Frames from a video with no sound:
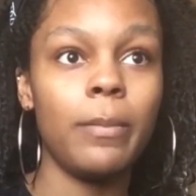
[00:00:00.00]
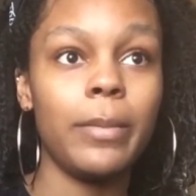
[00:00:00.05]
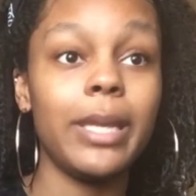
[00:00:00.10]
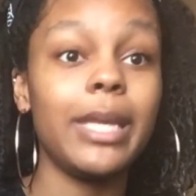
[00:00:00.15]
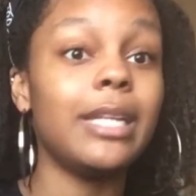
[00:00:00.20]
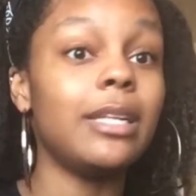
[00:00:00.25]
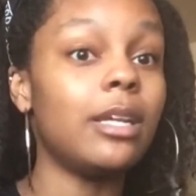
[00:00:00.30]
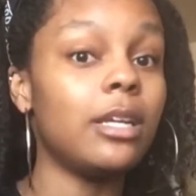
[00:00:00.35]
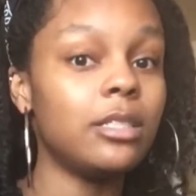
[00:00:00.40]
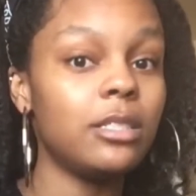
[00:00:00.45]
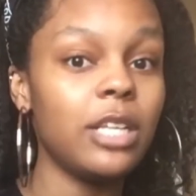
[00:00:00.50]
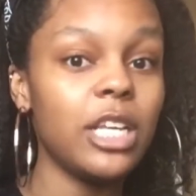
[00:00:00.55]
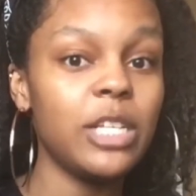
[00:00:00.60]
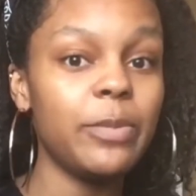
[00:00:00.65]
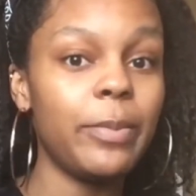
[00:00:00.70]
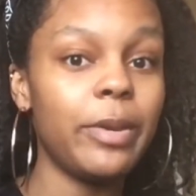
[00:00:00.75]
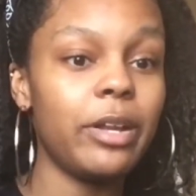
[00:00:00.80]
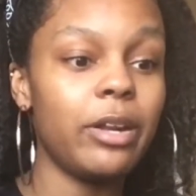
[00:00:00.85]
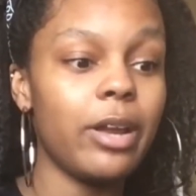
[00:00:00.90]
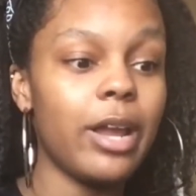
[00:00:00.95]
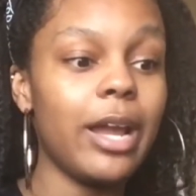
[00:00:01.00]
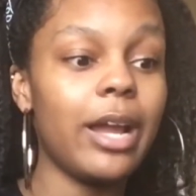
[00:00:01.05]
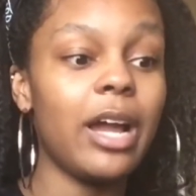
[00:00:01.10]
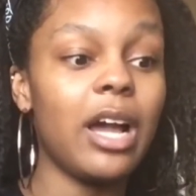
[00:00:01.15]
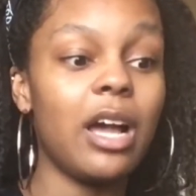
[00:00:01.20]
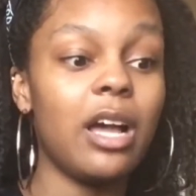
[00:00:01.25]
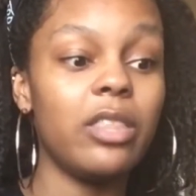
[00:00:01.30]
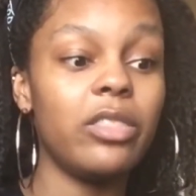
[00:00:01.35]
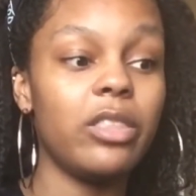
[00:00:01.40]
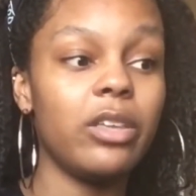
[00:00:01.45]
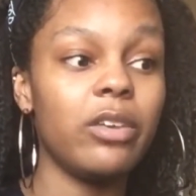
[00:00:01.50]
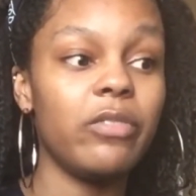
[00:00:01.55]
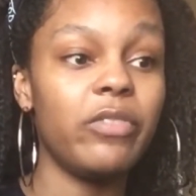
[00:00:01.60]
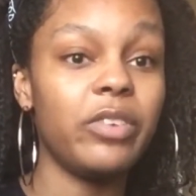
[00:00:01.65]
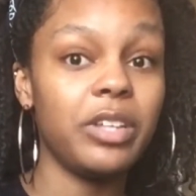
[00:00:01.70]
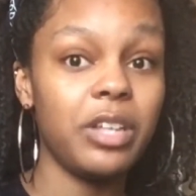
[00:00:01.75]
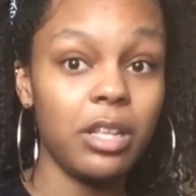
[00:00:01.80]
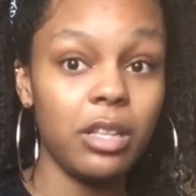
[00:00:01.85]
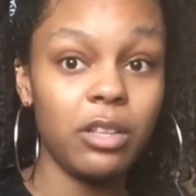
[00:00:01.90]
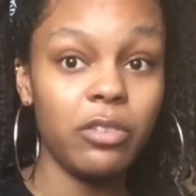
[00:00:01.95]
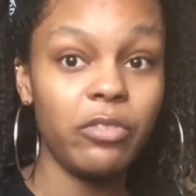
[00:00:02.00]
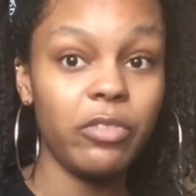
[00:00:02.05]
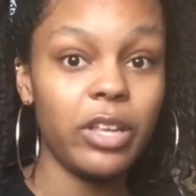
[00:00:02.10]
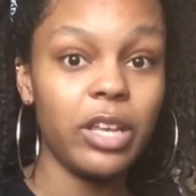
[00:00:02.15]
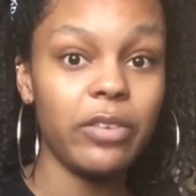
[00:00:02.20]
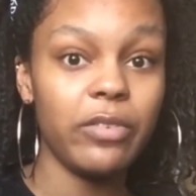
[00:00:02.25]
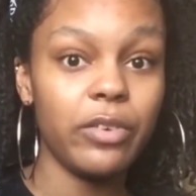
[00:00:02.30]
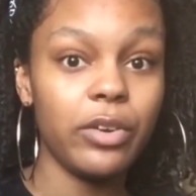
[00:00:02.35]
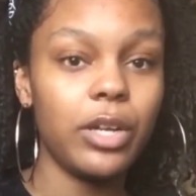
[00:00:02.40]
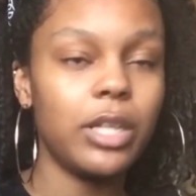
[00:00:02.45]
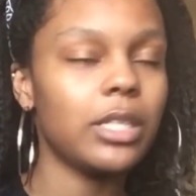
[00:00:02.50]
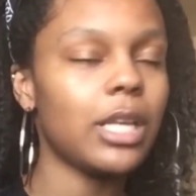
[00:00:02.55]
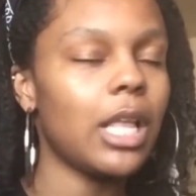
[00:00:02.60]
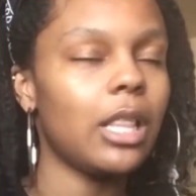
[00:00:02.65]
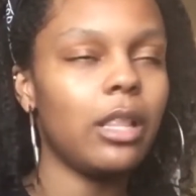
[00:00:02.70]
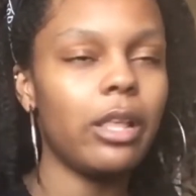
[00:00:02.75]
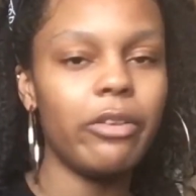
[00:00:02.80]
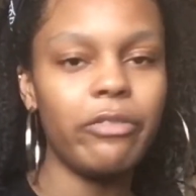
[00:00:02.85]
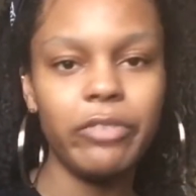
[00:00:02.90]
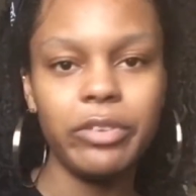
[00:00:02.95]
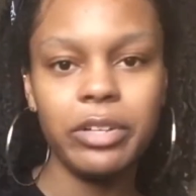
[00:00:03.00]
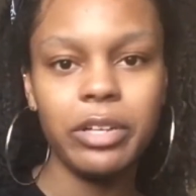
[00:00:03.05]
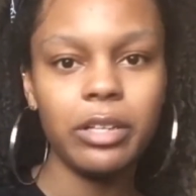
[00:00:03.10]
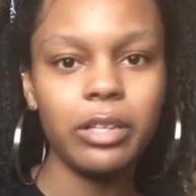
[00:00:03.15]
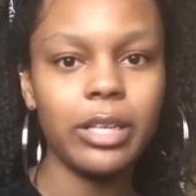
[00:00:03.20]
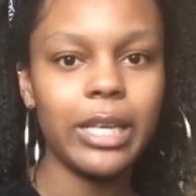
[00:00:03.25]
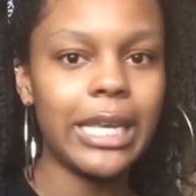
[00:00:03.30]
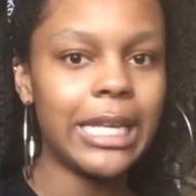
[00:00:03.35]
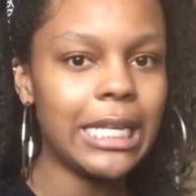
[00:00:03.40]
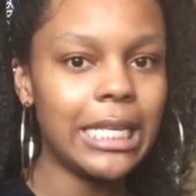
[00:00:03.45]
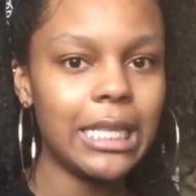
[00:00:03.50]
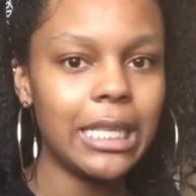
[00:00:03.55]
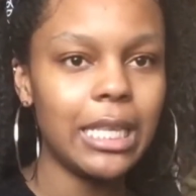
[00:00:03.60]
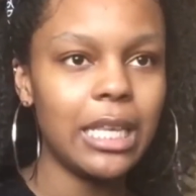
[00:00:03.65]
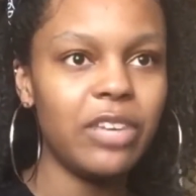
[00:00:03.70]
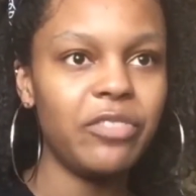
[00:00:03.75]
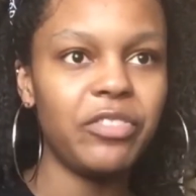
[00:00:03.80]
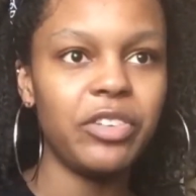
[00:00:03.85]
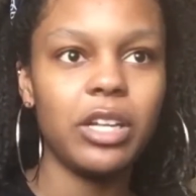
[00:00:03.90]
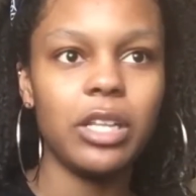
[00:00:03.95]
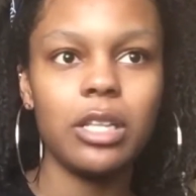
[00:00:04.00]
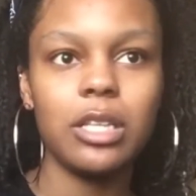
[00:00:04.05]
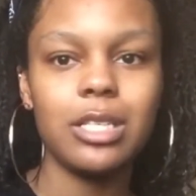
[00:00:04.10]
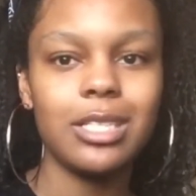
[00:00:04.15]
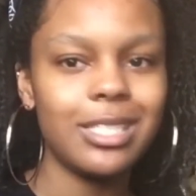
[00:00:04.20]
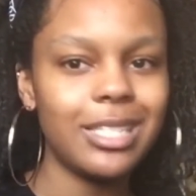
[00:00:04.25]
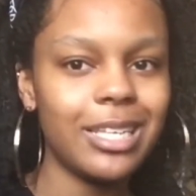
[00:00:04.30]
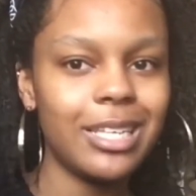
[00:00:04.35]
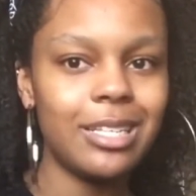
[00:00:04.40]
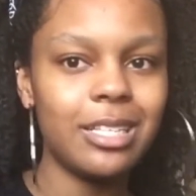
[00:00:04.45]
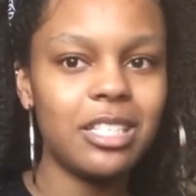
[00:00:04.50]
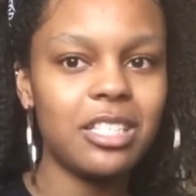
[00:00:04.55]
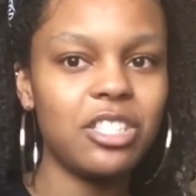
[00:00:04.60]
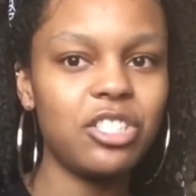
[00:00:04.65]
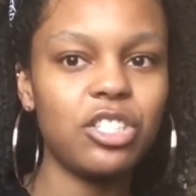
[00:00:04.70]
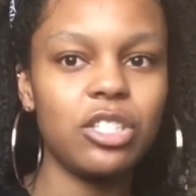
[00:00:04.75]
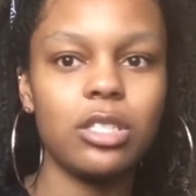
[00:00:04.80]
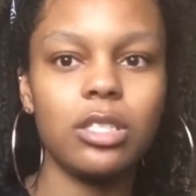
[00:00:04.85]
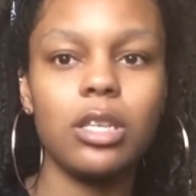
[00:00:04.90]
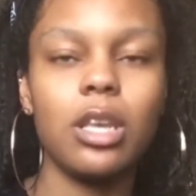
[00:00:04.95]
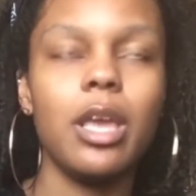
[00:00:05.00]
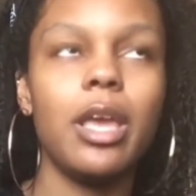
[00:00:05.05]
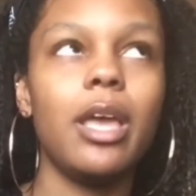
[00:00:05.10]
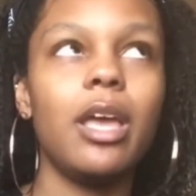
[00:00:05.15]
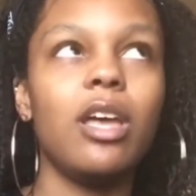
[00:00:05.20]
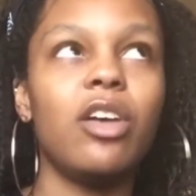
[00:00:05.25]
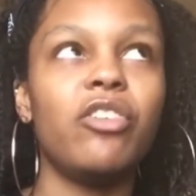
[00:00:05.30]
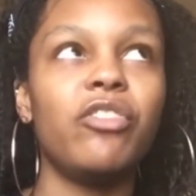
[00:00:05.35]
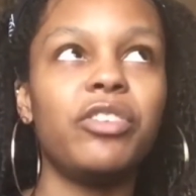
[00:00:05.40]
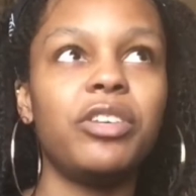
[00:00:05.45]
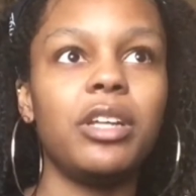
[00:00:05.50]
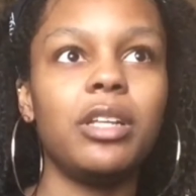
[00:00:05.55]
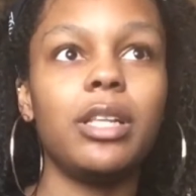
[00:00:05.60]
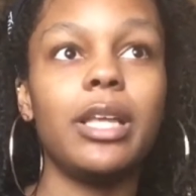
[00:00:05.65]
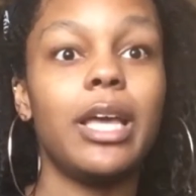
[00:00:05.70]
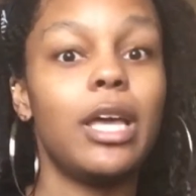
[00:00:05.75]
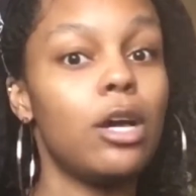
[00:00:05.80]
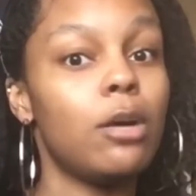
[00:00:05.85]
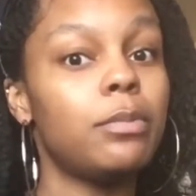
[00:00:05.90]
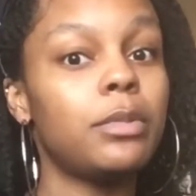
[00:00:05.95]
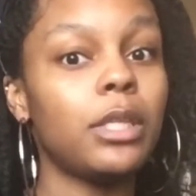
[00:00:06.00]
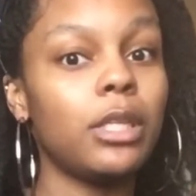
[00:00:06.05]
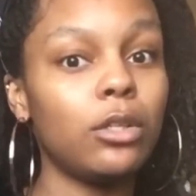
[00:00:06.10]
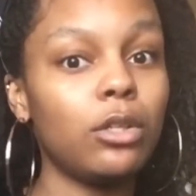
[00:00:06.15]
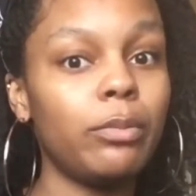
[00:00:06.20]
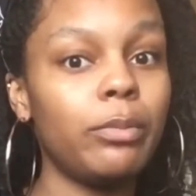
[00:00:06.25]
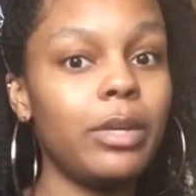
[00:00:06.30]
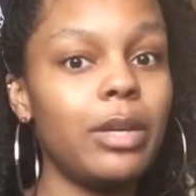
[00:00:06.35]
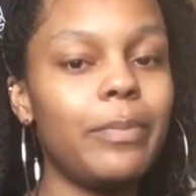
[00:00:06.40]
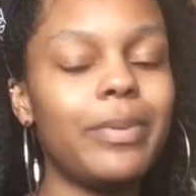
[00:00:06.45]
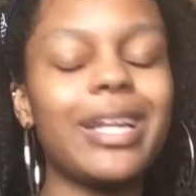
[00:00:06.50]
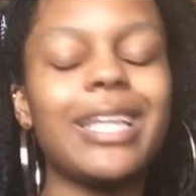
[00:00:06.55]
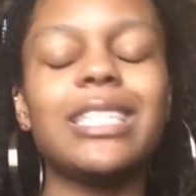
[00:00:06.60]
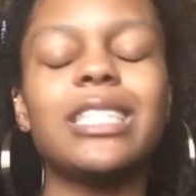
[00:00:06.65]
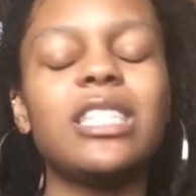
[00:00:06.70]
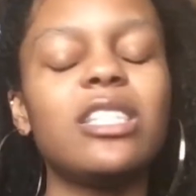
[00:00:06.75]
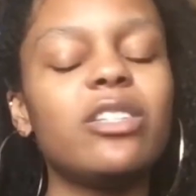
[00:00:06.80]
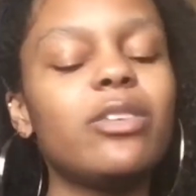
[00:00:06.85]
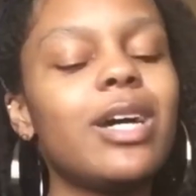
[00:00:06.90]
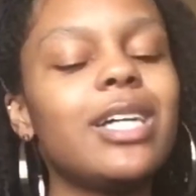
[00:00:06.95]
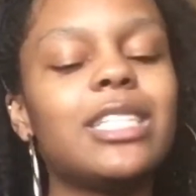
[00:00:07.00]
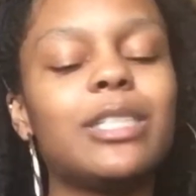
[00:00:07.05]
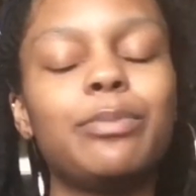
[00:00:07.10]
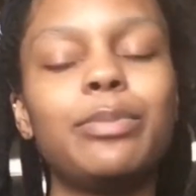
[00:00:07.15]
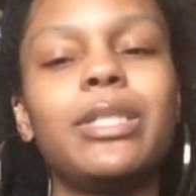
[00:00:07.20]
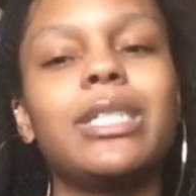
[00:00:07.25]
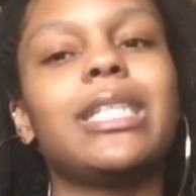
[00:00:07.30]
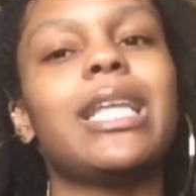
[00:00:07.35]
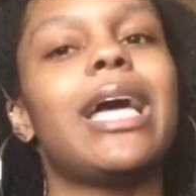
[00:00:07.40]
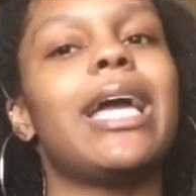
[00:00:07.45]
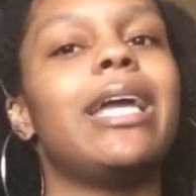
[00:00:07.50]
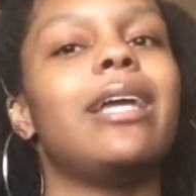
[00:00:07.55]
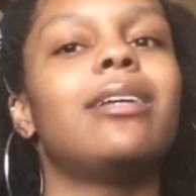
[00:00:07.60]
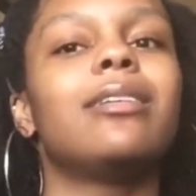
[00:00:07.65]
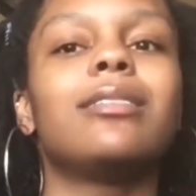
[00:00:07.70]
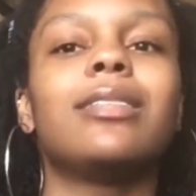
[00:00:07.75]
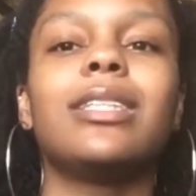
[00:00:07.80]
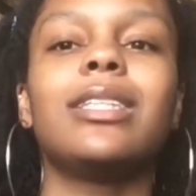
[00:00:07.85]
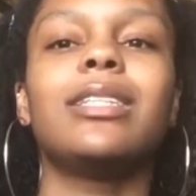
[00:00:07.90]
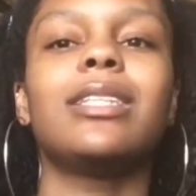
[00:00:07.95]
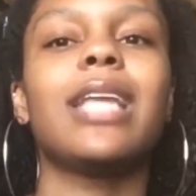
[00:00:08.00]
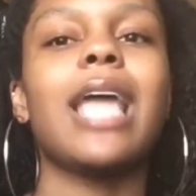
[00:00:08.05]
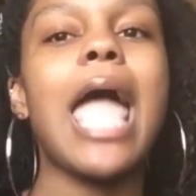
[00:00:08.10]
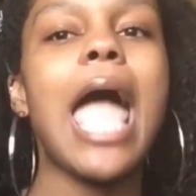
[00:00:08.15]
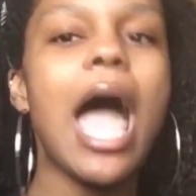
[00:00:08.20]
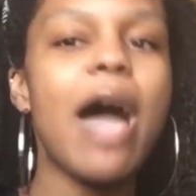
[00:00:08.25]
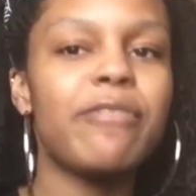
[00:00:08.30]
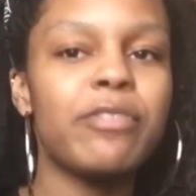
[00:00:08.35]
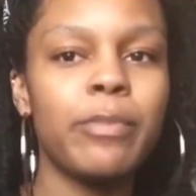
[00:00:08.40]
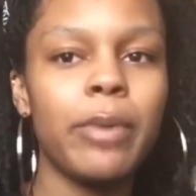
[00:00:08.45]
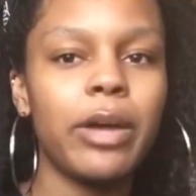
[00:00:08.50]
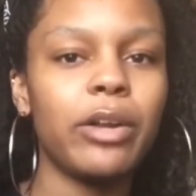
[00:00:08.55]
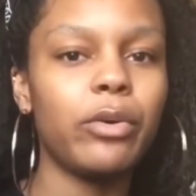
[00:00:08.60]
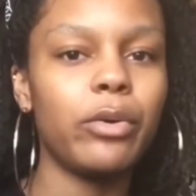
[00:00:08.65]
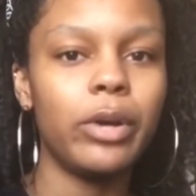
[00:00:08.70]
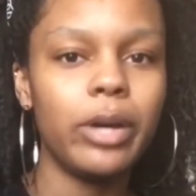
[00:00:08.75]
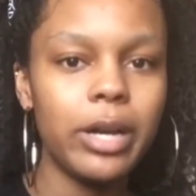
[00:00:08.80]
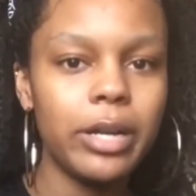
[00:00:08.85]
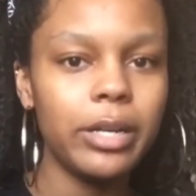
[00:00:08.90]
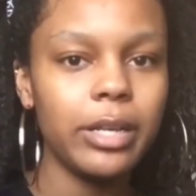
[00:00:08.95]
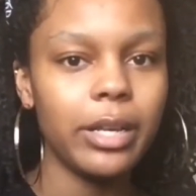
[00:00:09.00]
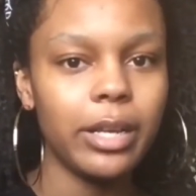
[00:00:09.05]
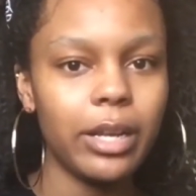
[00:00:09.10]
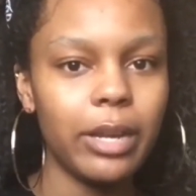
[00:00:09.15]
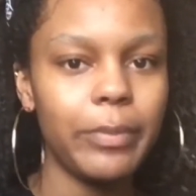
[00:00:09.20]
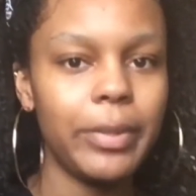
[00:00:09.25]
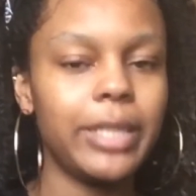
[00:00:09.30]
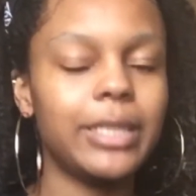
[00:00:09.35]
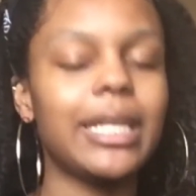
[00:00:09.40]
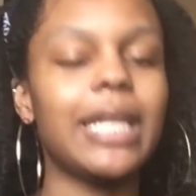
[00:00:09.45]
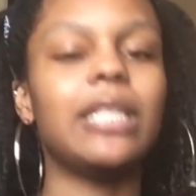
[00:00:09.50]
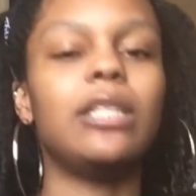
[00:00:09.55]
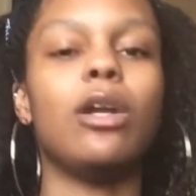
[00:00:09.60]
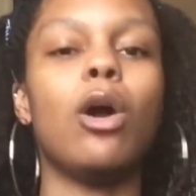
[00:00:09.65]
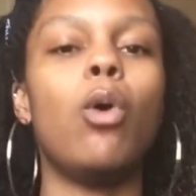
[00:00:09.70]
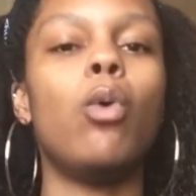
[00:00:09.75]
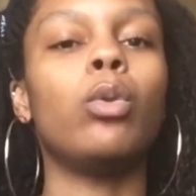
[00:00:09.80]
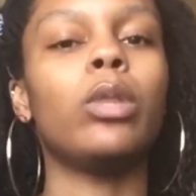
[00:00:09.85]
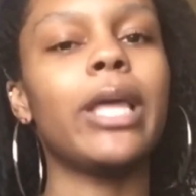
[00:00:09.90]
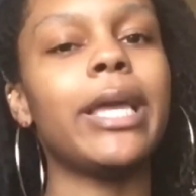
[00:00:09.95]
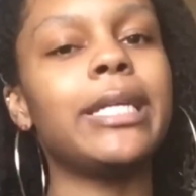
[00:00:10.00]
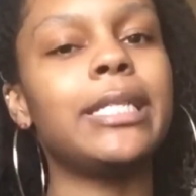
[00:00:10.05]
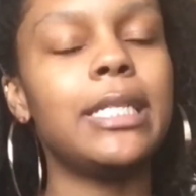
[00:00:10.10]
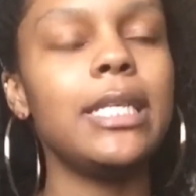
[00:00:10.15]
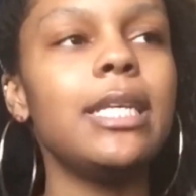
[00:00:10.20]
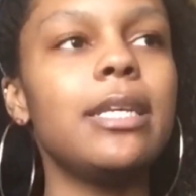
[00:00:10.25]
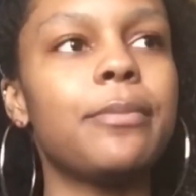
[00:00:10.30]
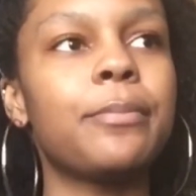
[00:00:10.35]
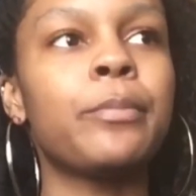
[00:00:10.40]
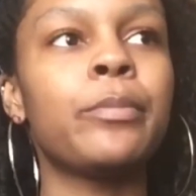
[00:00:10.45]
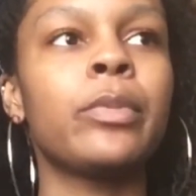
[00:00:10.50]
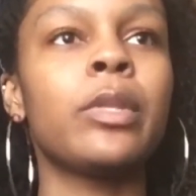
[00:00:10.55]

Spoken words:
It does taste better. I got the vanilla flavor because I love vanilla. Anything vanilla scents, just vanilla helps a little bit, but I still have to put like half a bottle of honey in it because I don't like tea.